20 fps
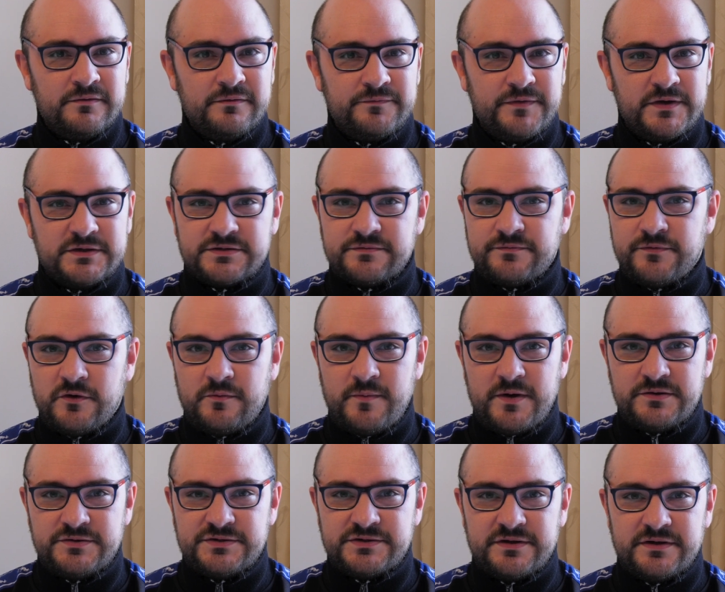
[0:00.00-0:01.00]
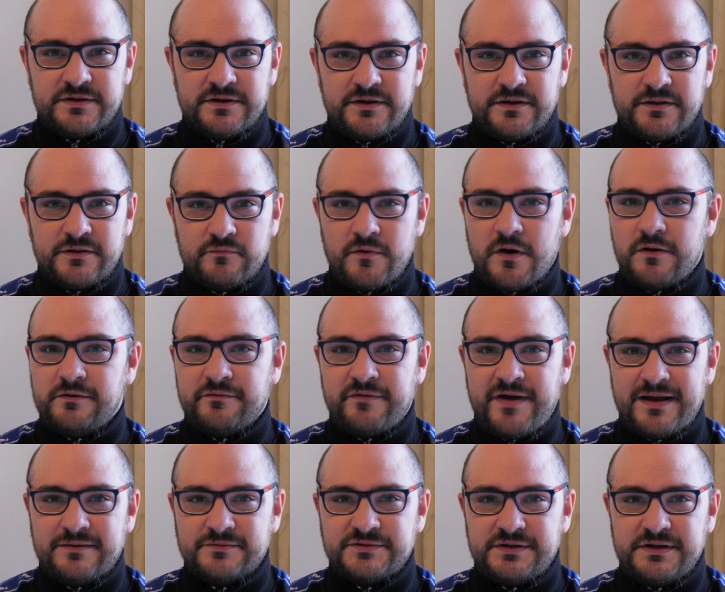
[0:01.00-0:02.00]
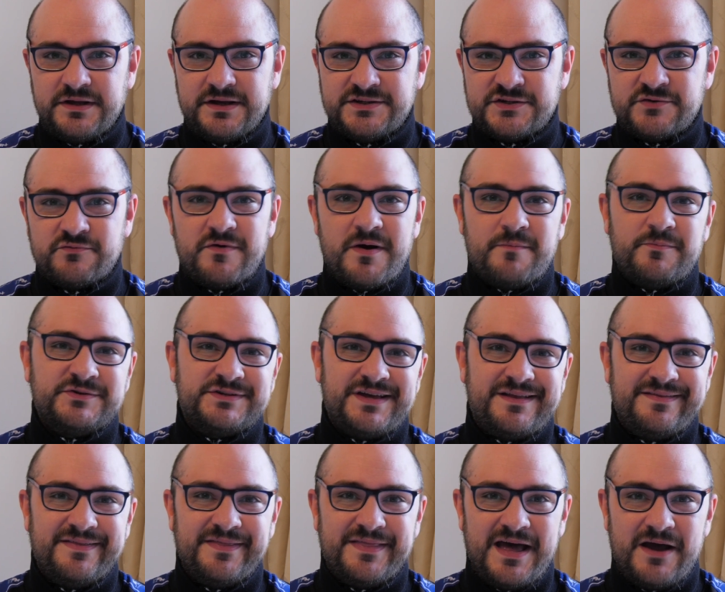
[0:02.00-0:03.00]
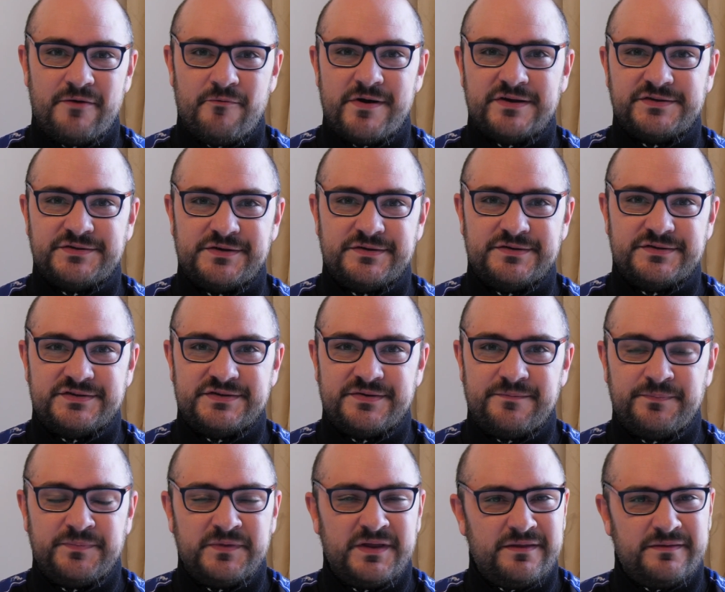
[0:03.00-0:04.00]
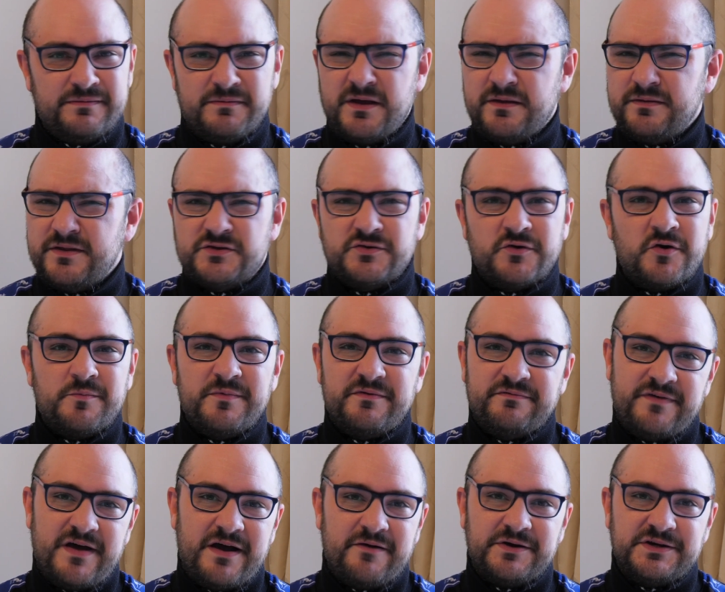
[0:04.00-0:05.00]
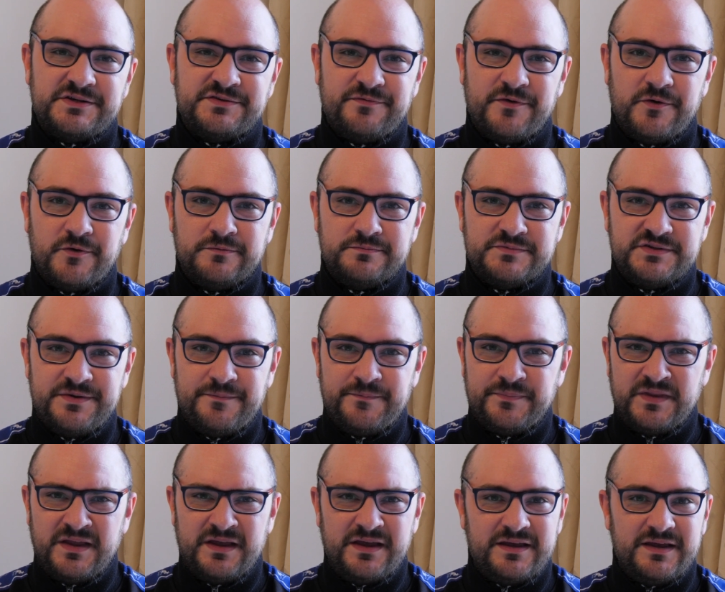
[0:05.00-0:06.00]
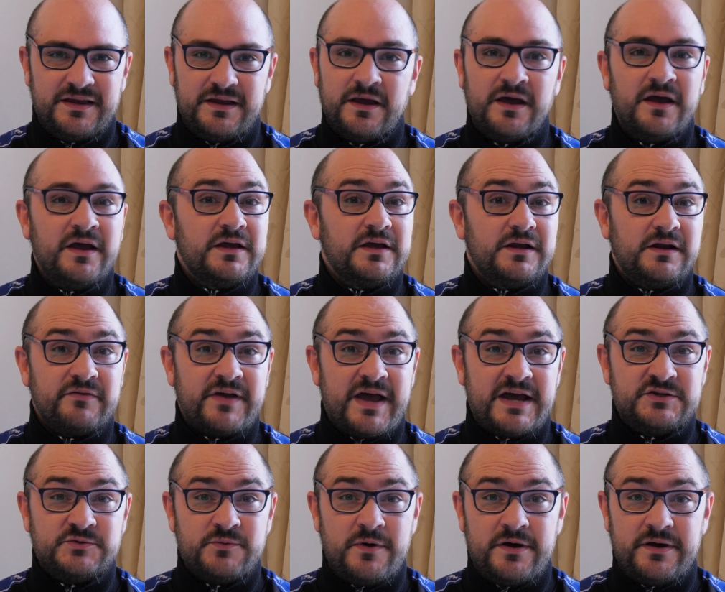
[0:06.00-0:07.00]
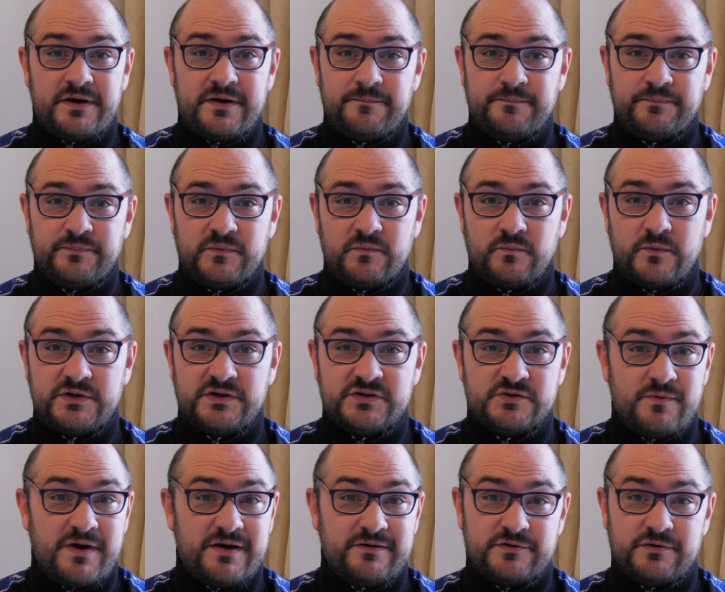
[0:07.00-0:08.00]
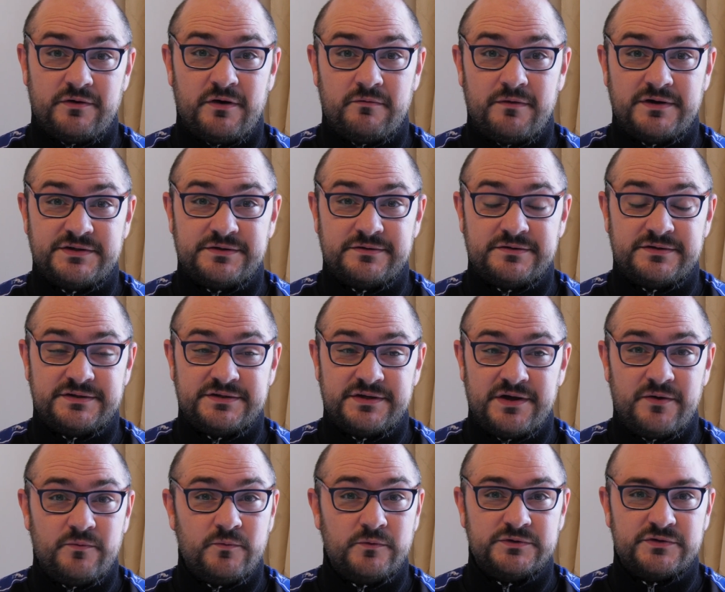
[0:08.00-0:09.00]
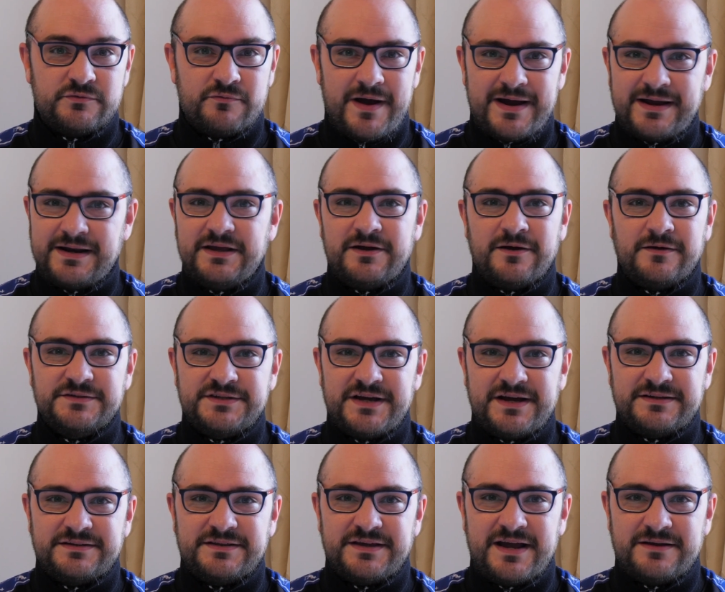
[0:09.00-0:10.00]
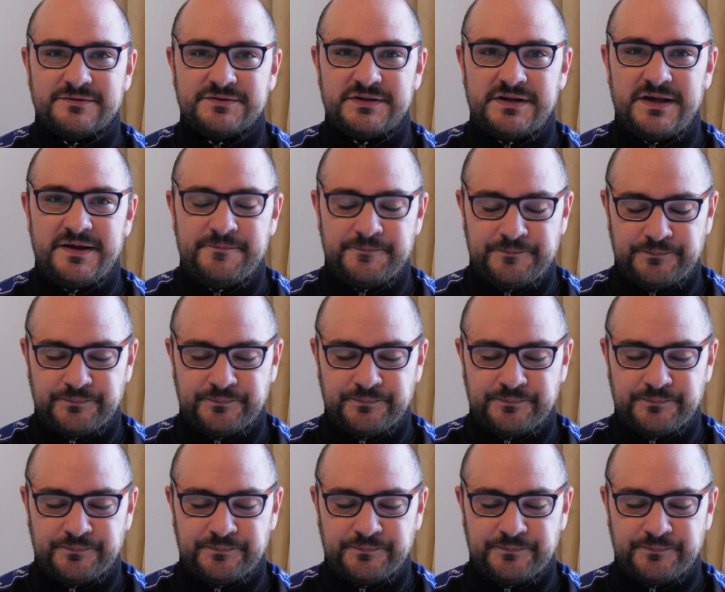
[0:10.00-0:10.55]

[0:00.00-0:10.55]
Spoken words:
First and foremost, the role of a councillor is to represent their residents. This will come in various forms. You'll have casework, which is where a resident will directly contact the councillor.